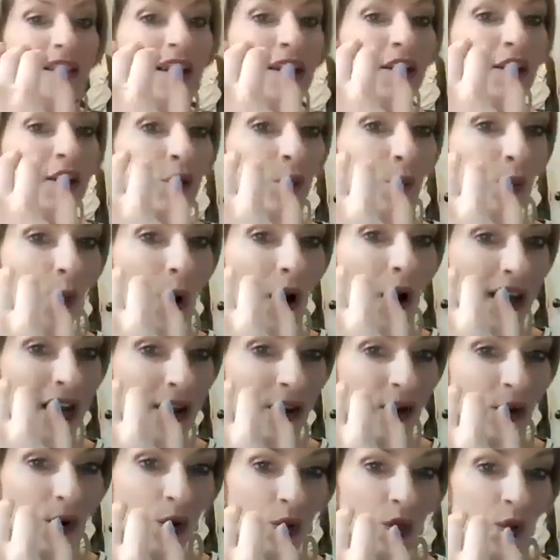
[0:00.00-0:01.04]
like your
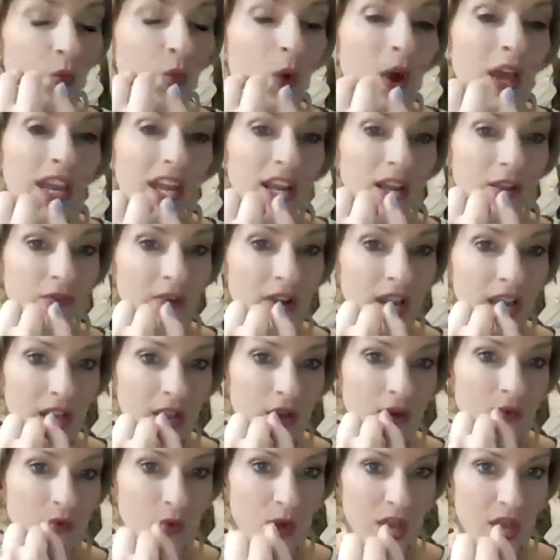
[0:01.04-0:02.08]
white gold wedding ring
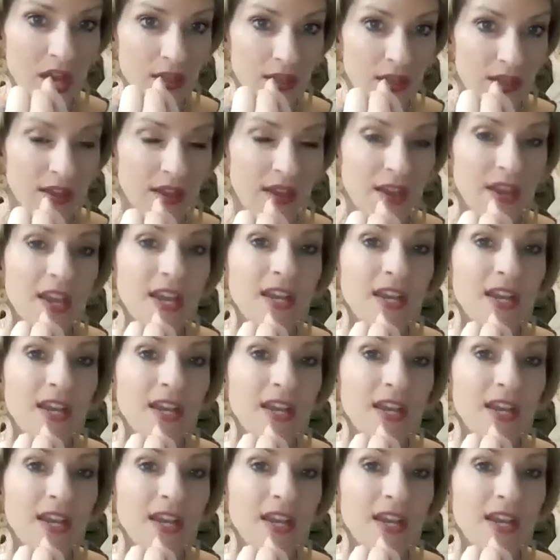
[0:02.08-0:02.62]
with.